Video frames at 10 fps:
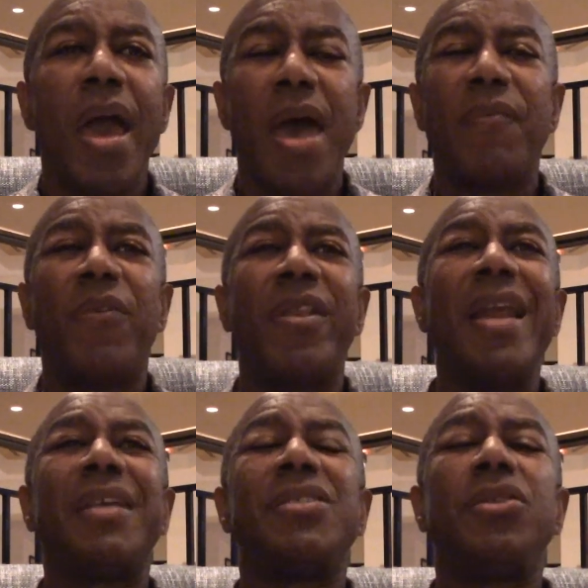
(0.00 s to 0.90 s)
And for the
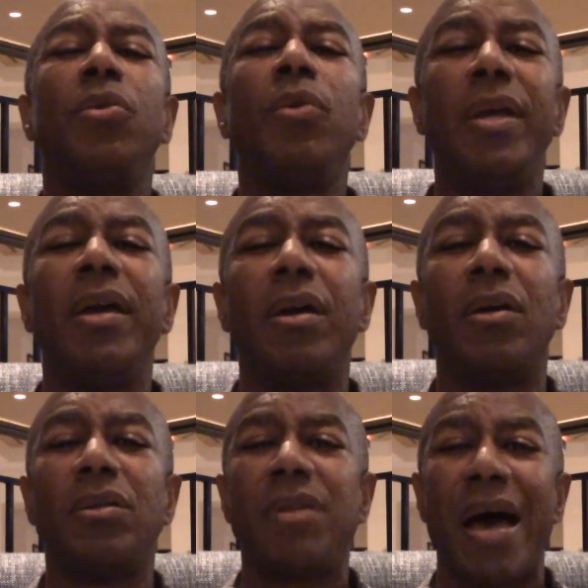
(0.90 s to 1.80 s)
next two
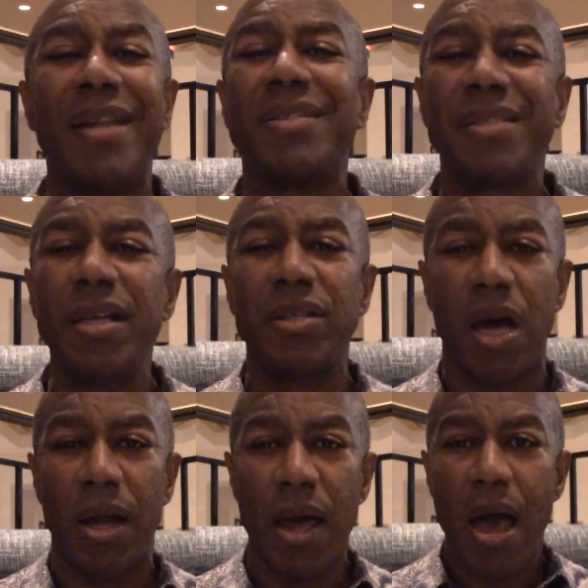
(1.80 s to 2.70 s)
years, I didn't see
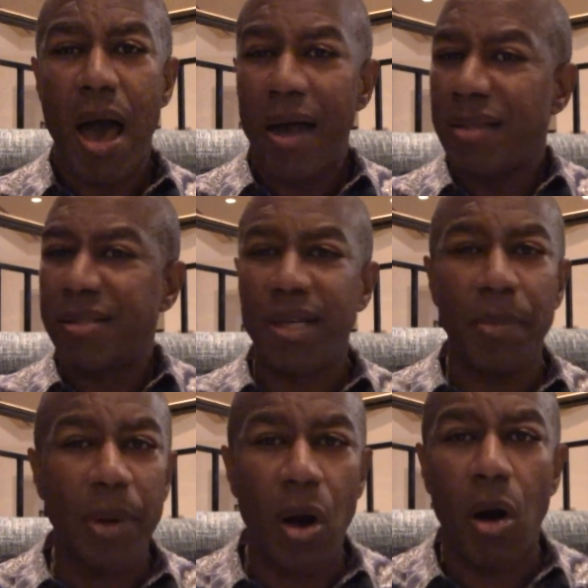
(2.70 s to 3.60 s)
John. I didn't see
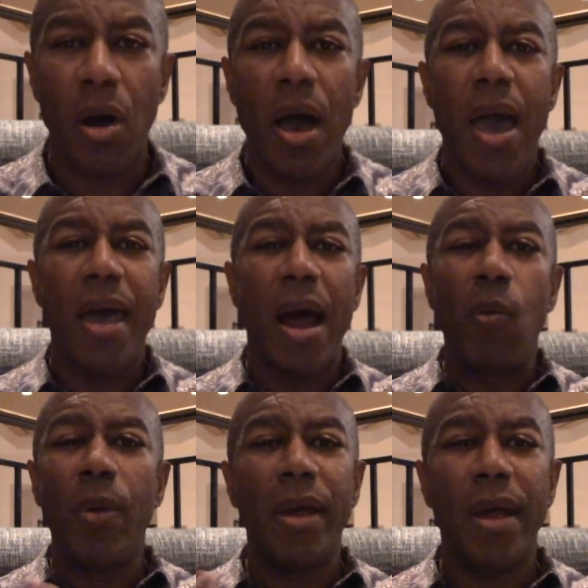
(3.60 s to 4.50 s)
him at all. And I
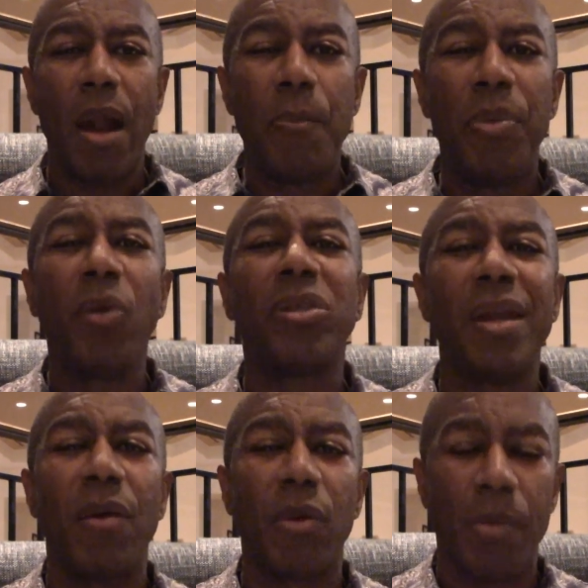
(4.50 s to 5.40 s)
went and I built the
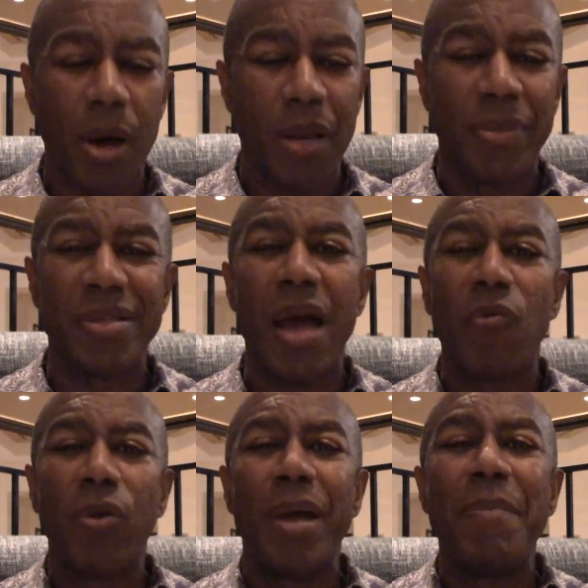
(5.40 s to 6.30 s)
network marketing business. I
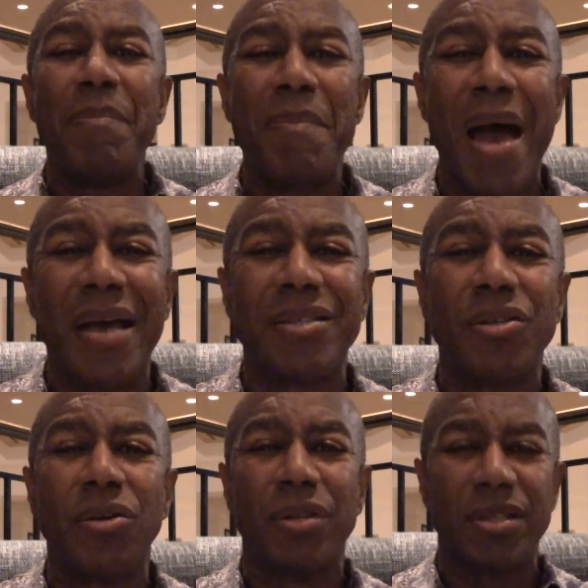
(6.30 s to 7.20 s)
really
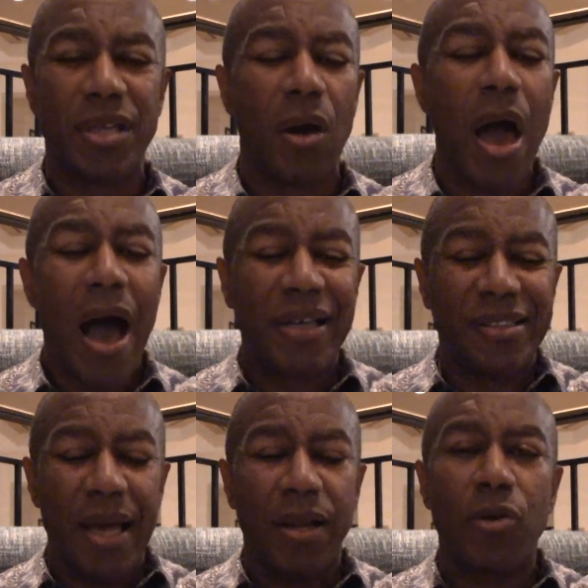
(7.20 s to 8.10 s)
mastered the skill. I
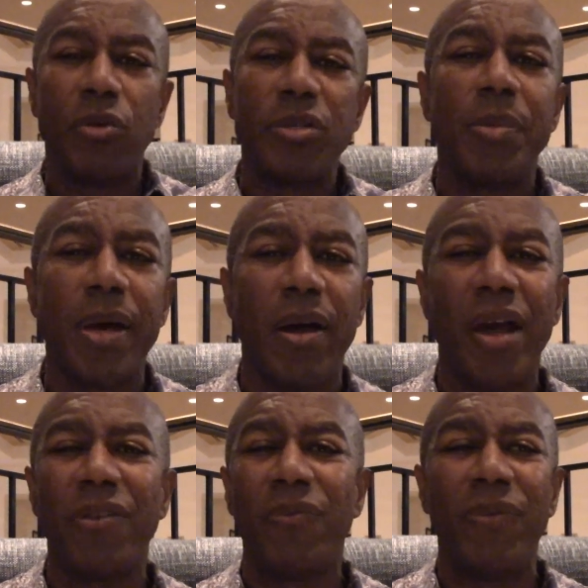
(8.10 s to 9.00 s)
sat at Chris
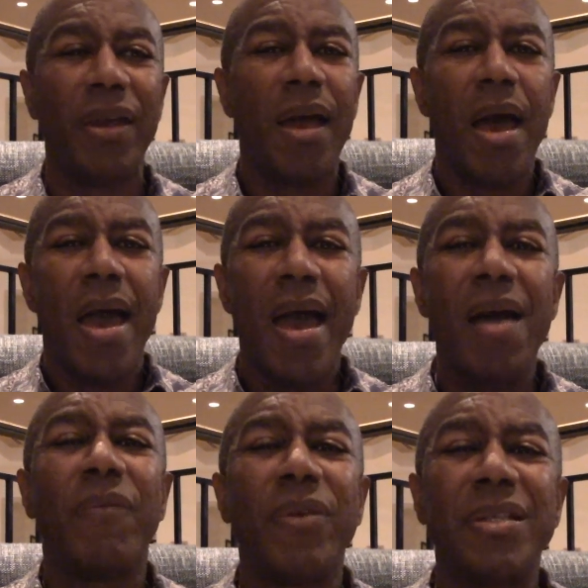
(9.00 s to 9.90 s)
McGarrahan's feet
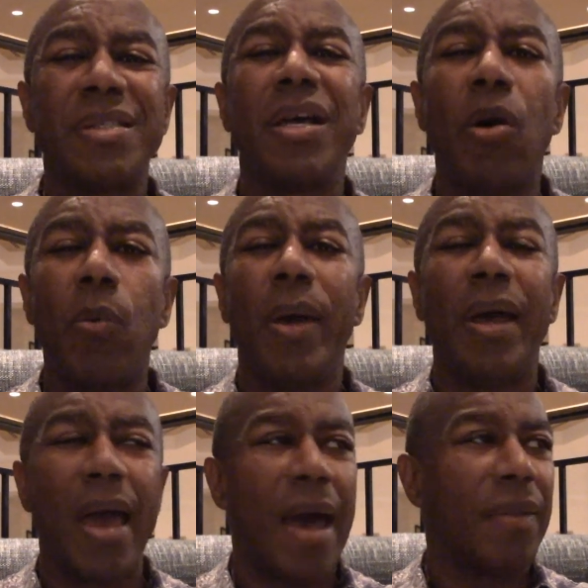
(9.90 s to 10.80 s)
every single
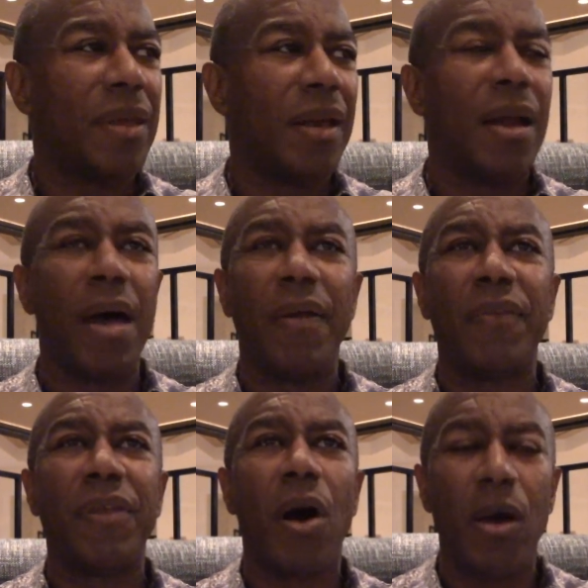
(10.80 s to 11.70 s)
week at the uh,
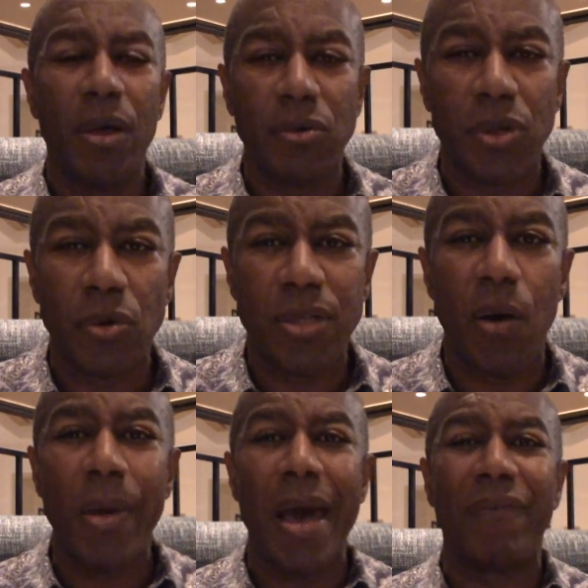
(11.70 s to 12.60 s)
at the Hilton
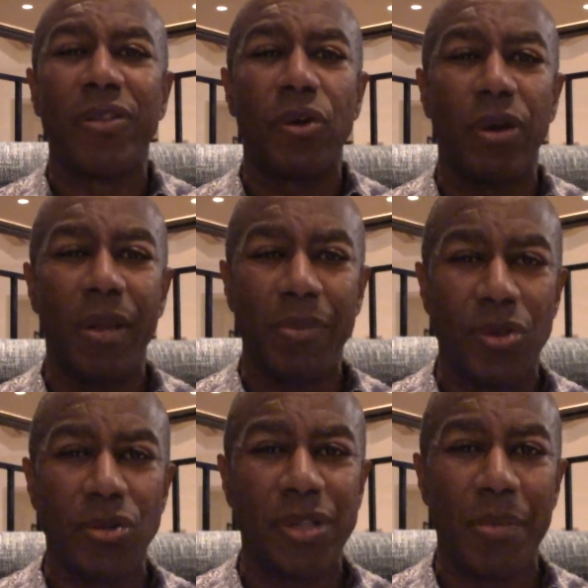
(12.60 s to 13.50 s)
Hotel. We have a 30,
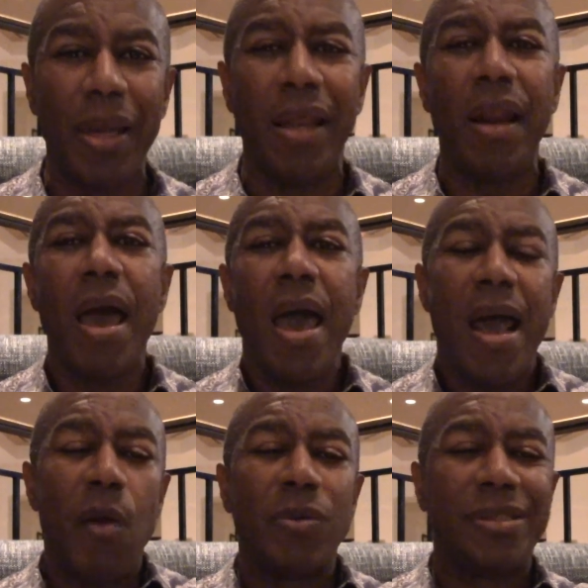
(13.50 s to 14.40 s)
Thursday meeting,
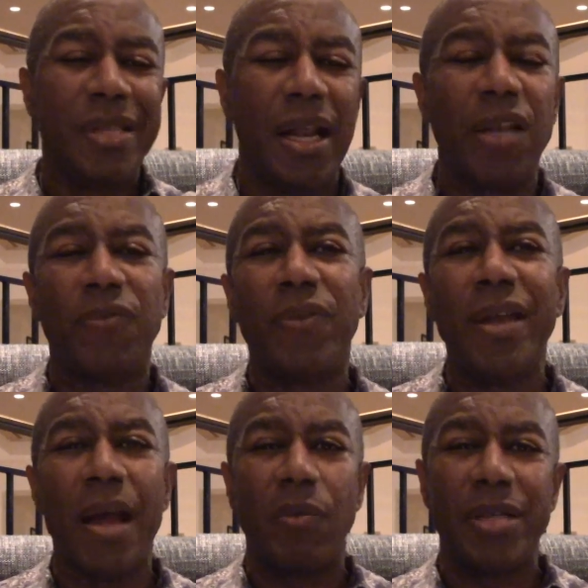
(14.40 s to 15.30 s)
and I would sit at his
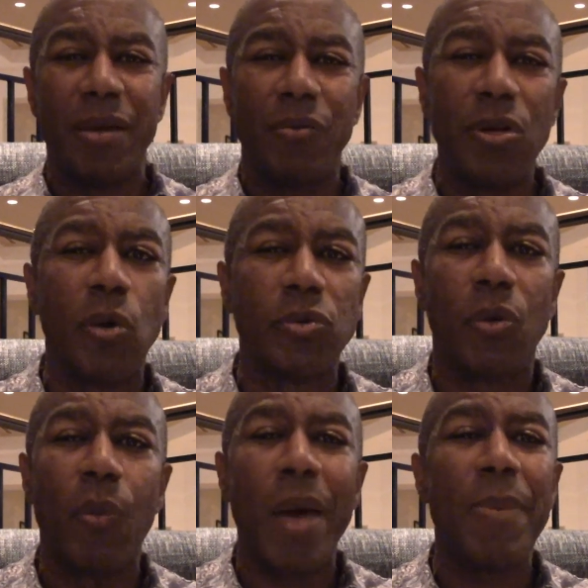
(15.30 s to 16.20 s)
feet and I would take notes
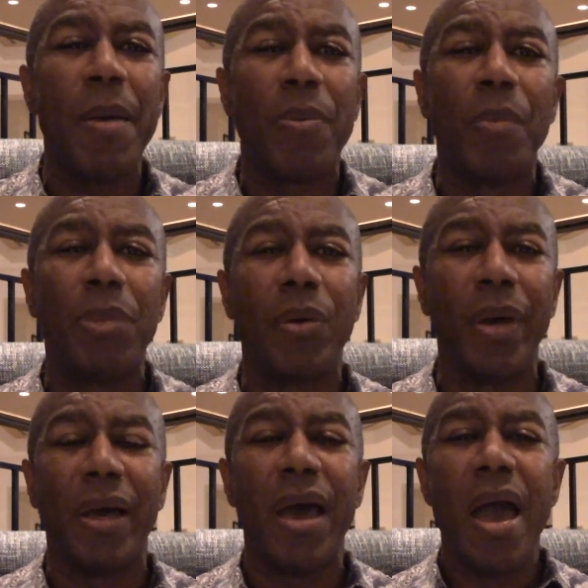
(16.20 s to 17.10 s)
with white paper and blue
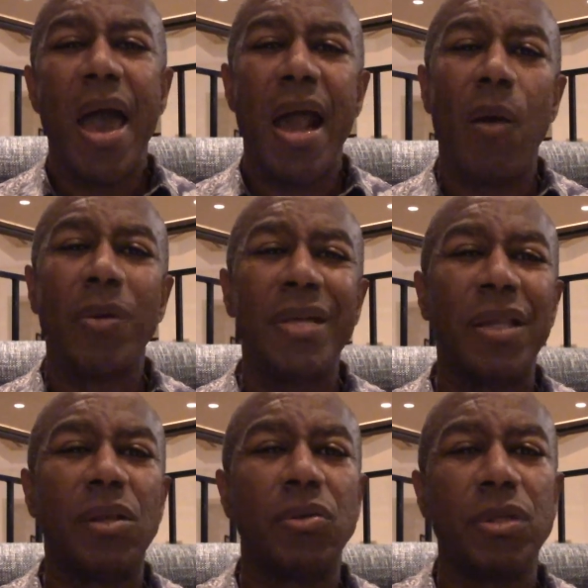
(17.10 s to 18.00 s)
ink, and I would
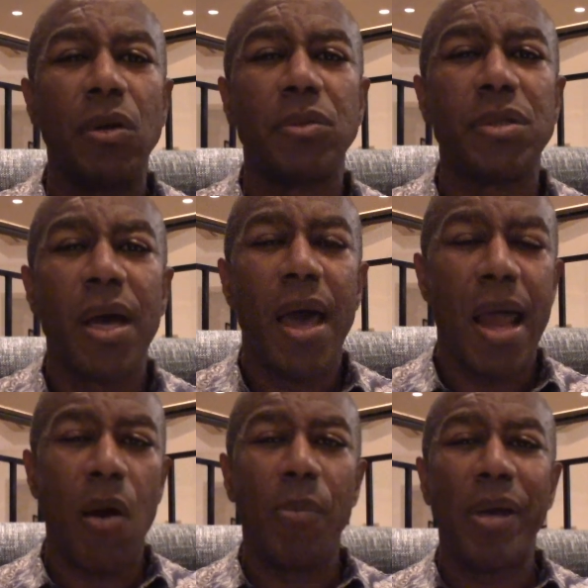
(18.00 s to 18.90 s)
take those notes
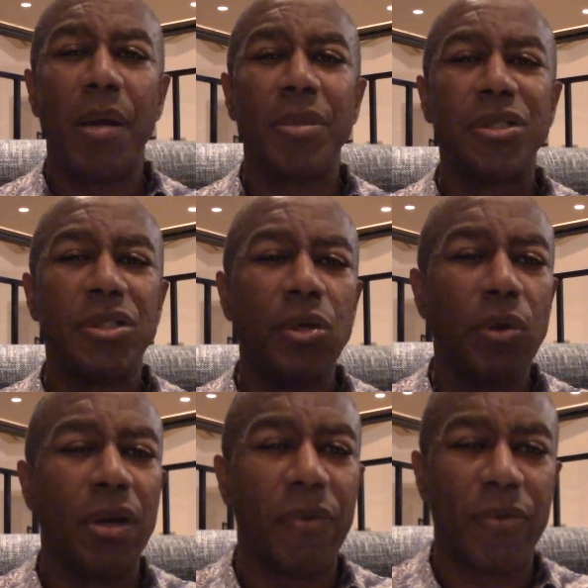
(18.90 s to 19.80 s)
and I would become a
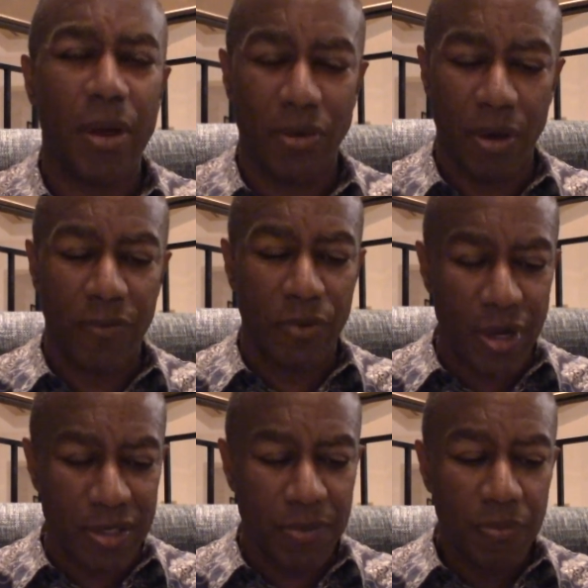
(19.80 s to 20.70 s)
student of of
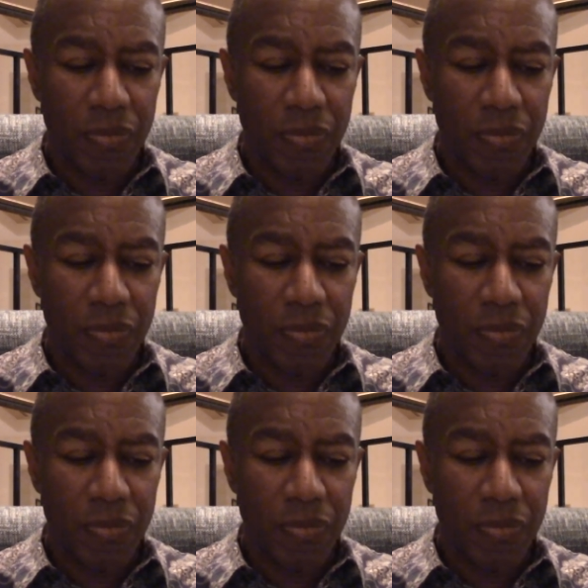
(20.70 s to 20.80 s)
Chris.